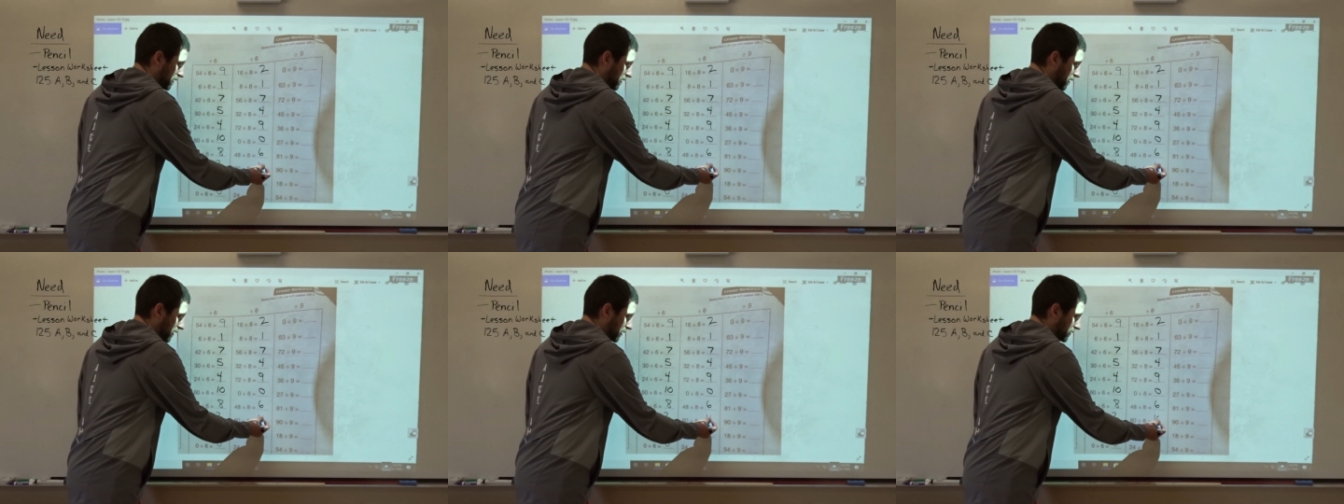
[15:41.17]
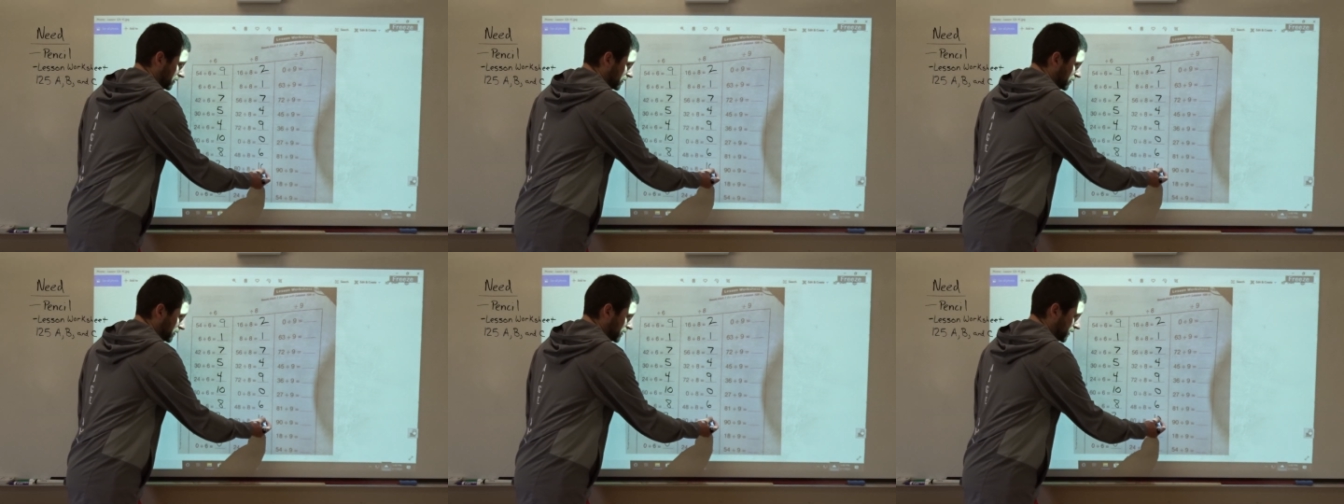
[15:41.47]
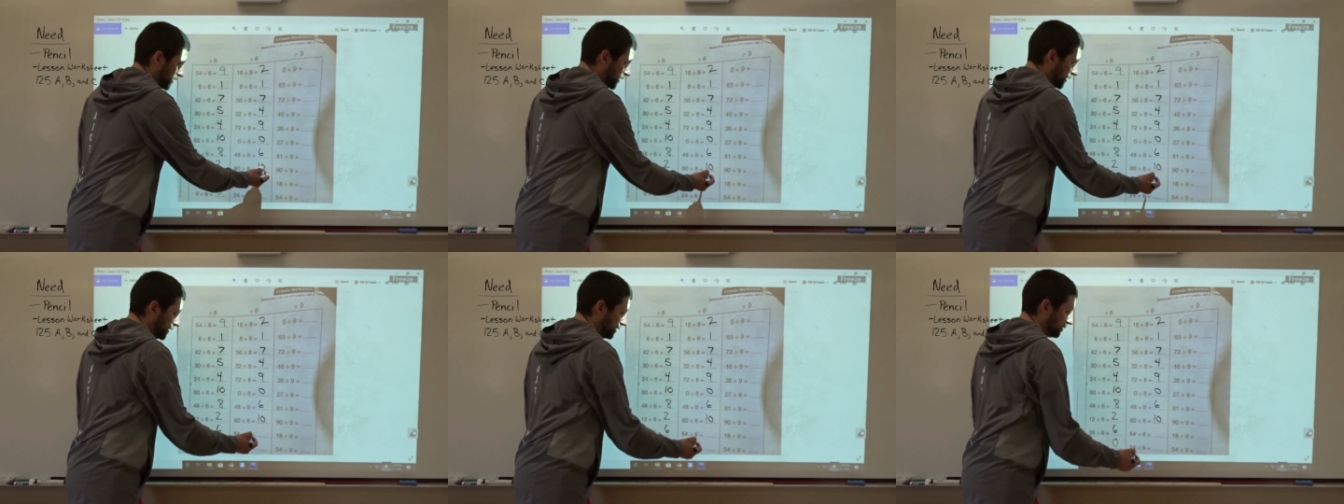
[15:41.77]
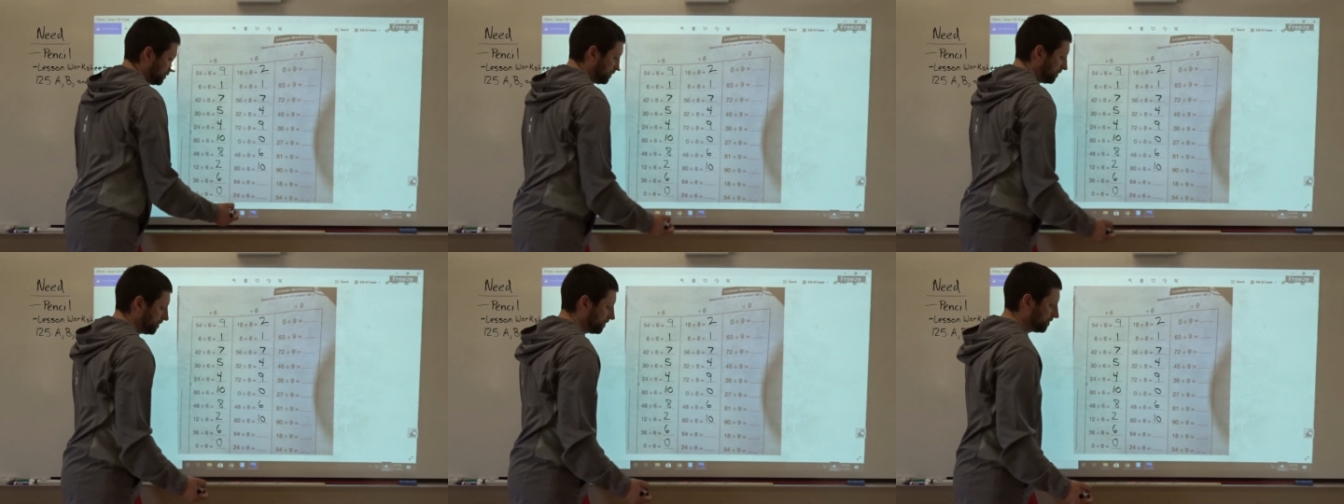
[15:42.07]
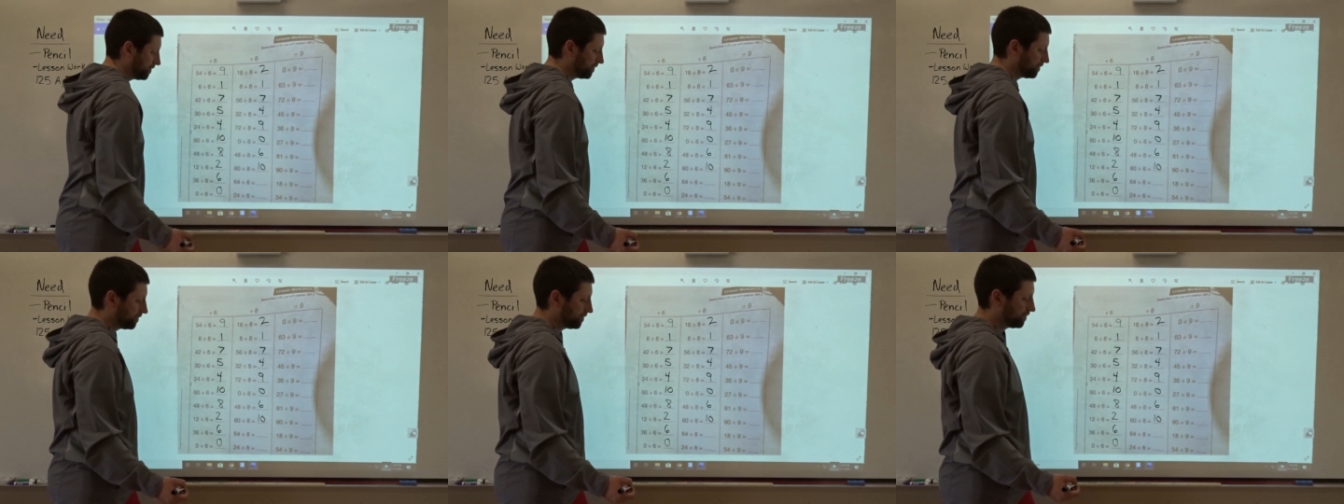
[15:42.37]
that's 10.
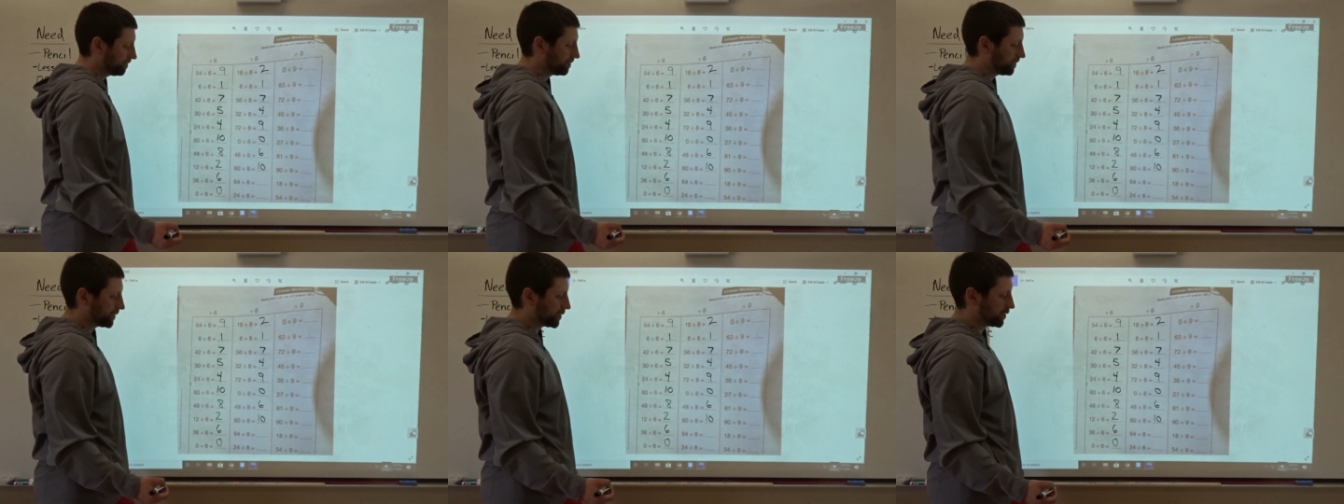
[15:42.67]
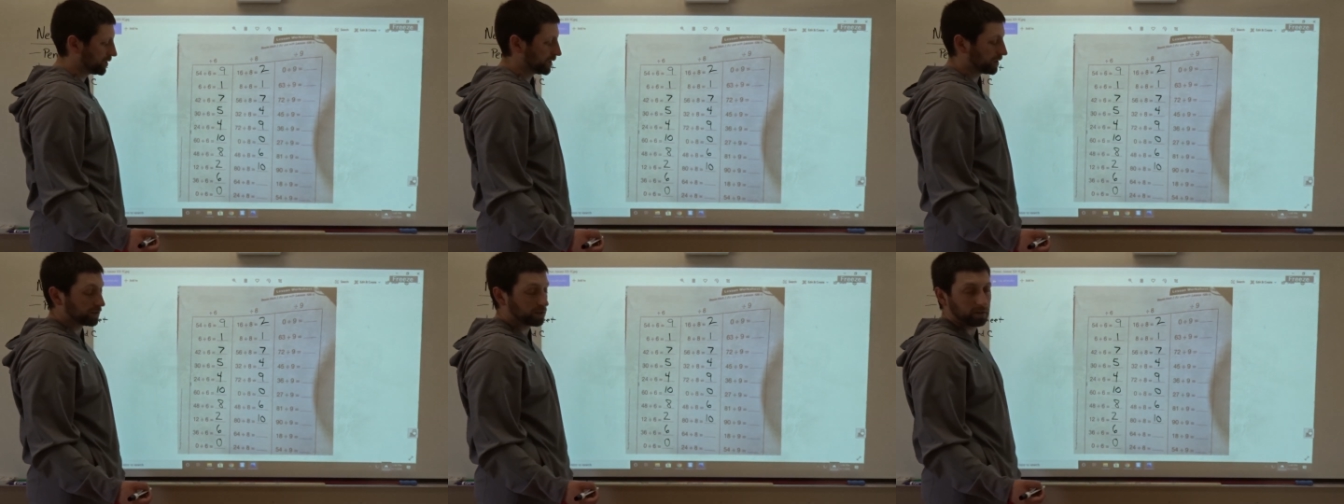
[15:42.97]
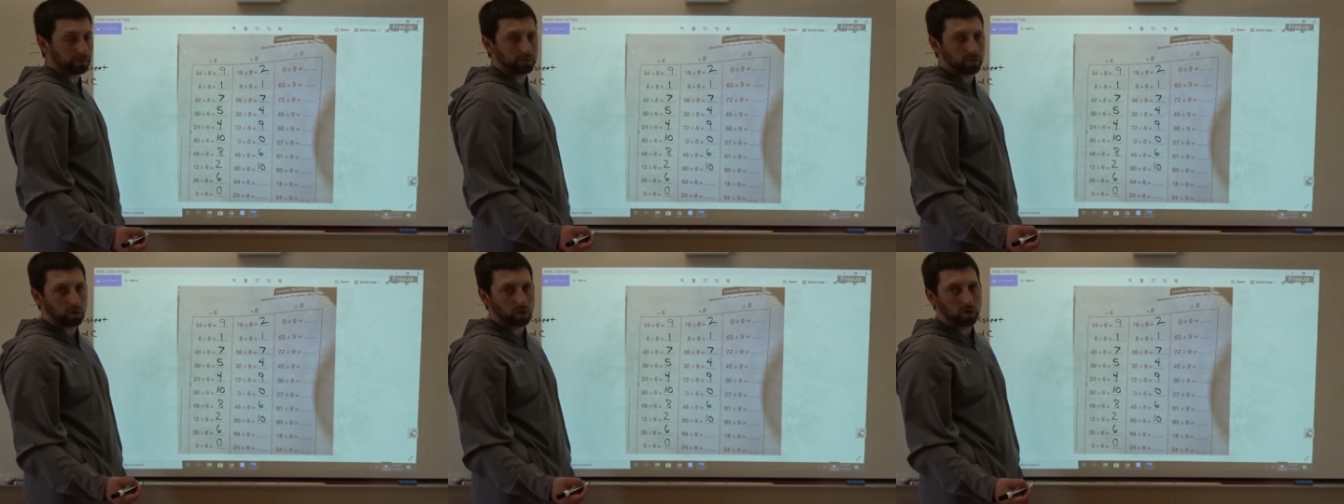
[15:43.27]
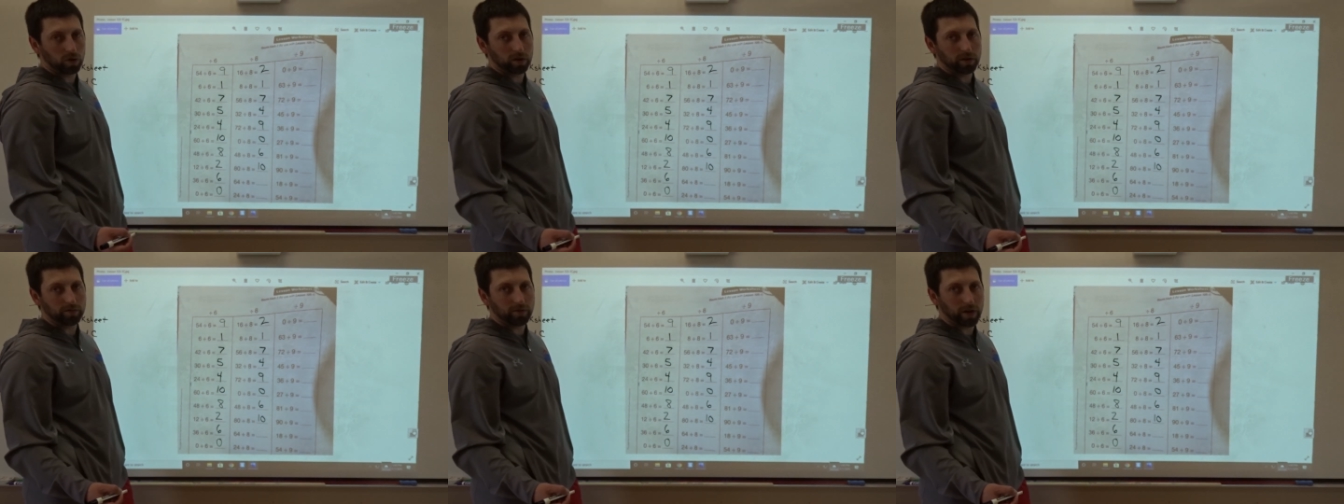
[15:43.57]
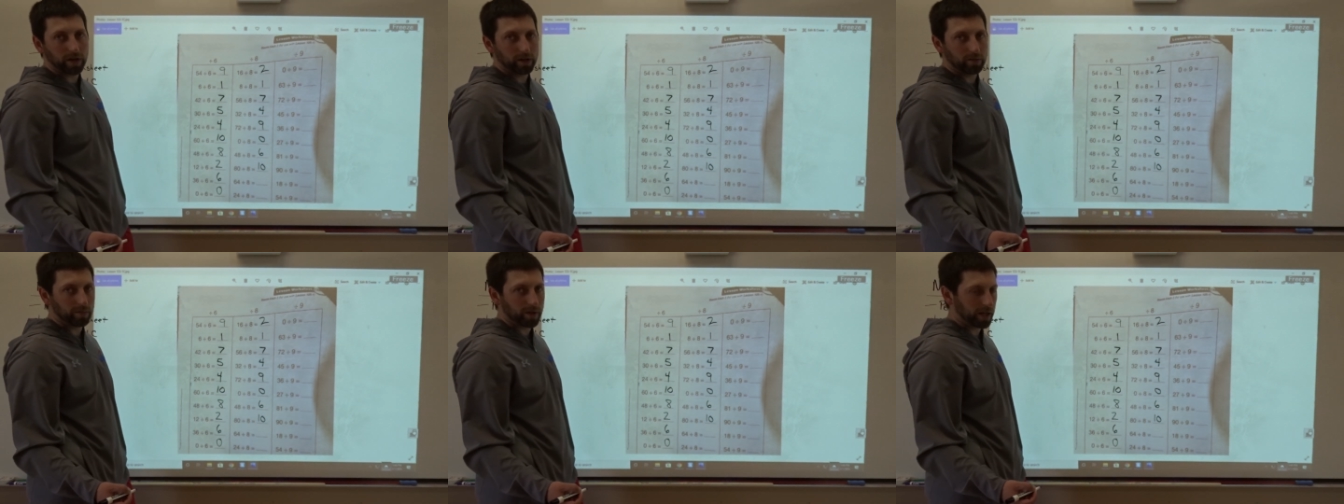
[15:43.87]
64
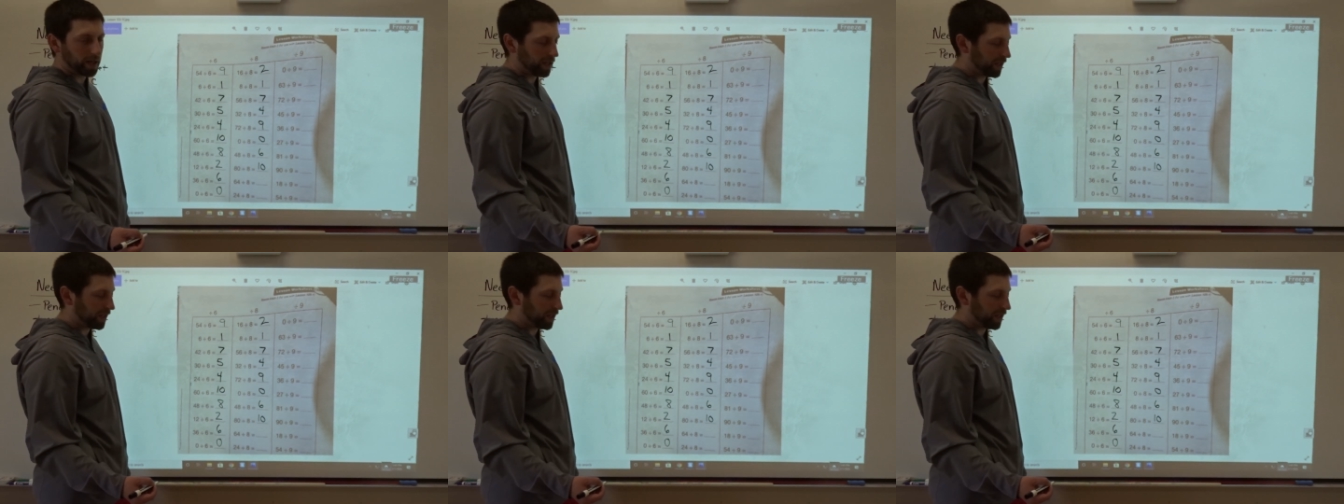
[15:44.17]
divided by